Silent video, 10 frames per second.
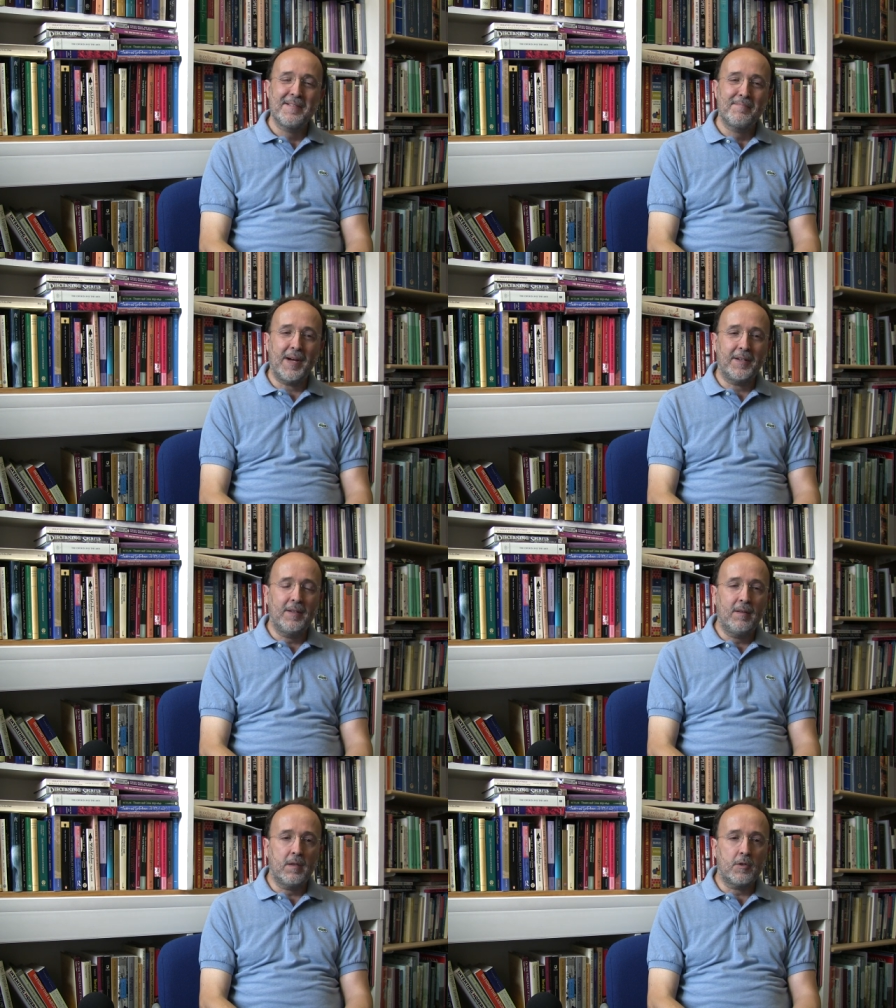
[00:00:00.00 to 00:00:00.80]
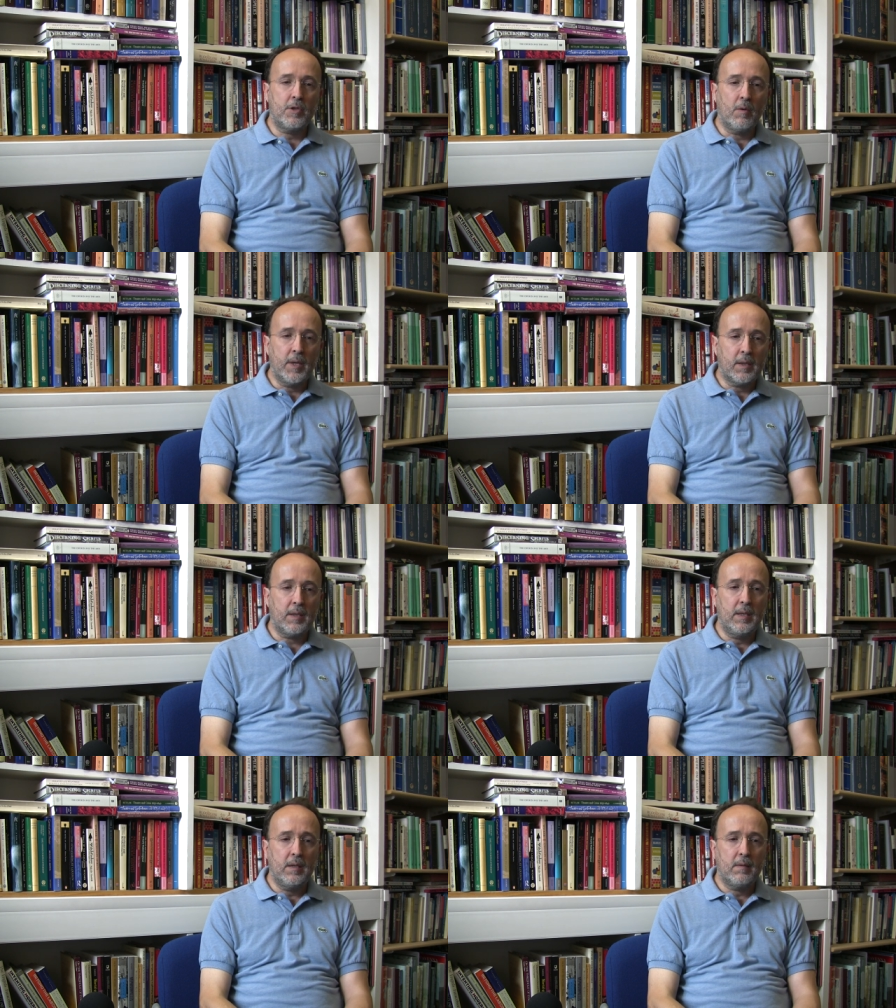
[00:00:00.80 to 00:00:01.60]
But in the
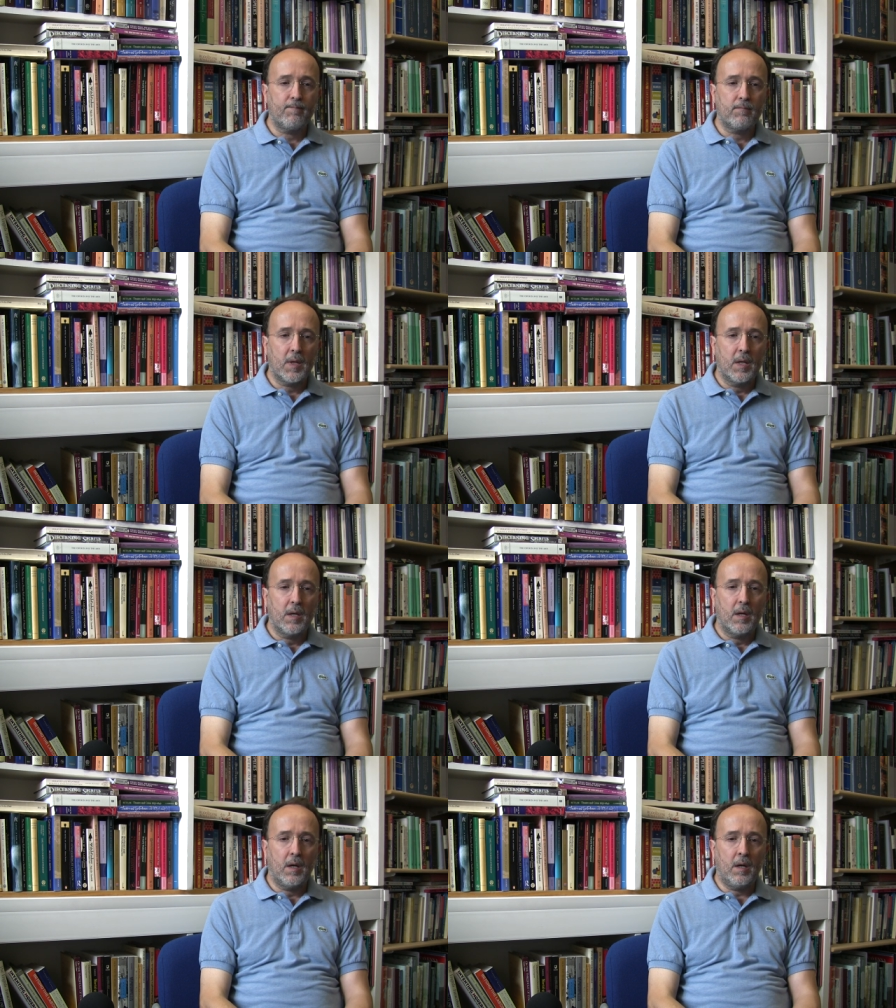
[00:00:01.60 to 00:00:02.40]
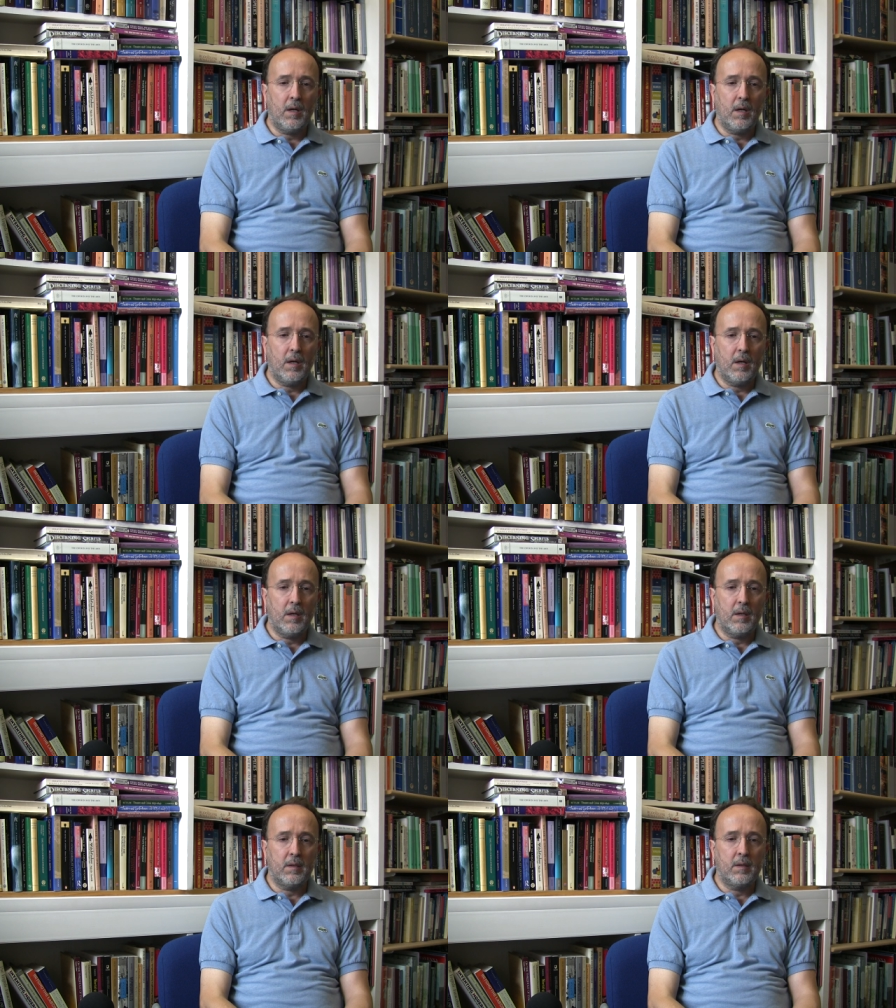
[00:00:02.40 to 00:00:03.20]
geometry,
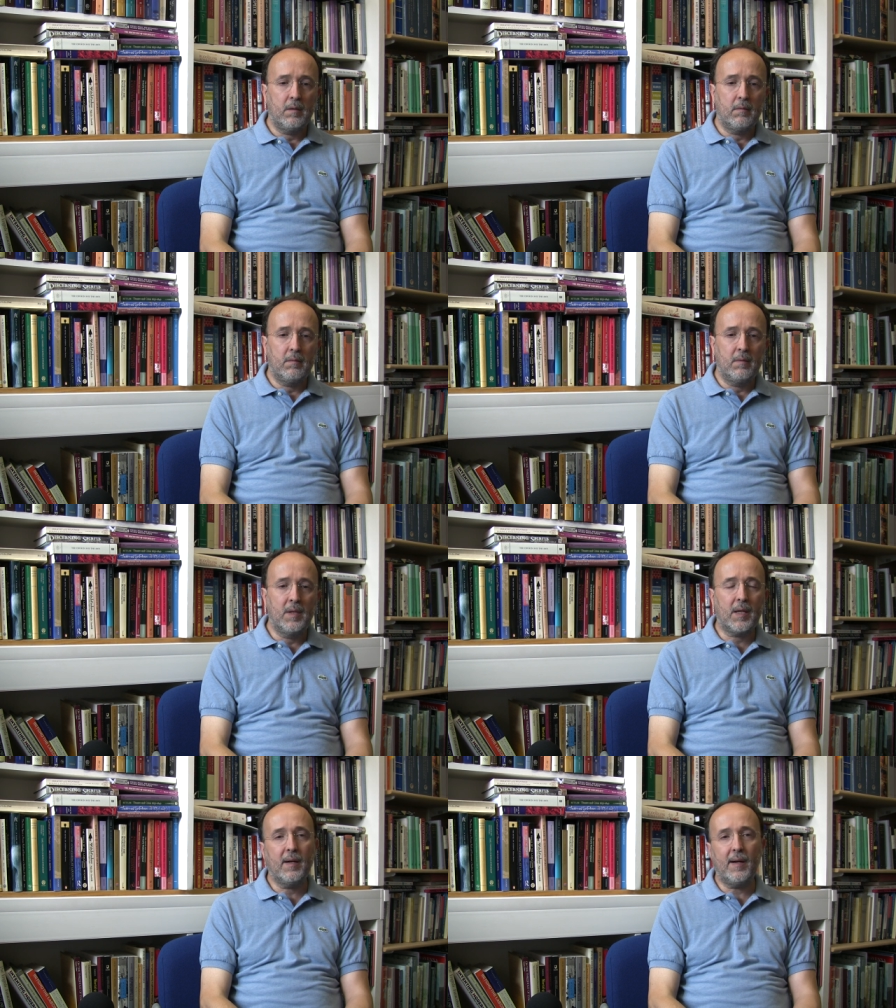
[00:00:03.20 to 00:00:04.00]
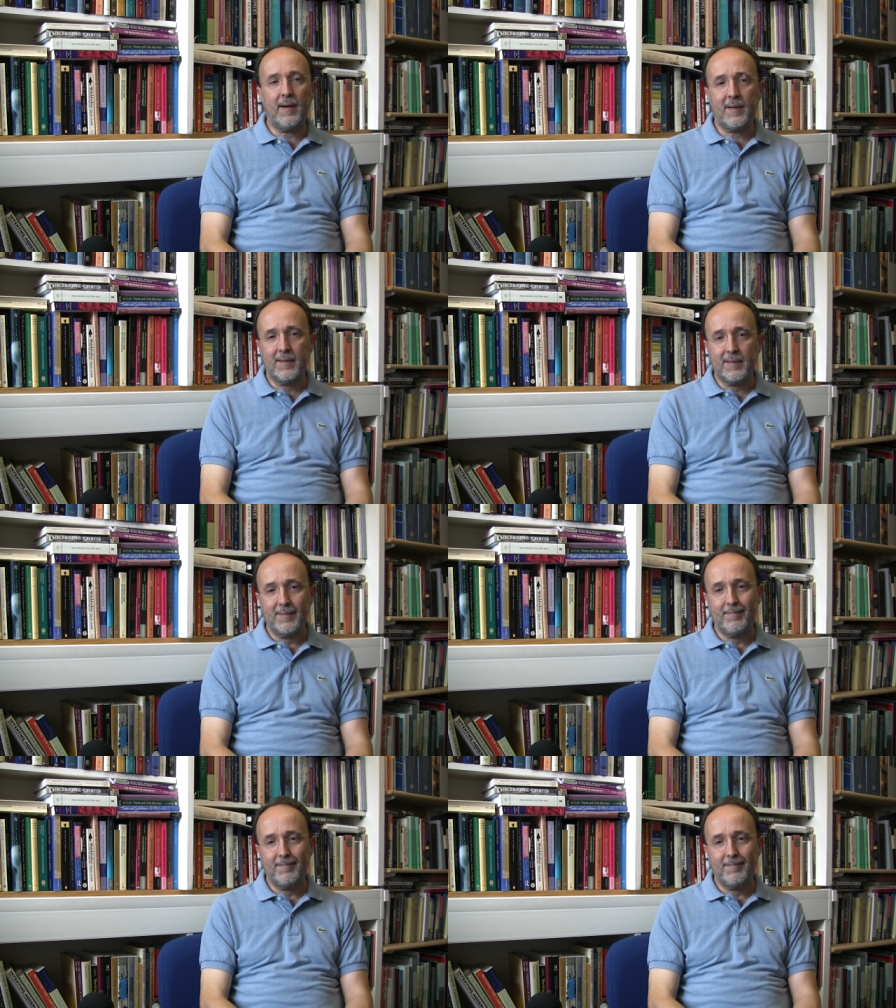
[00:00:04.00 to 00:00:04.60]
uh, Descartes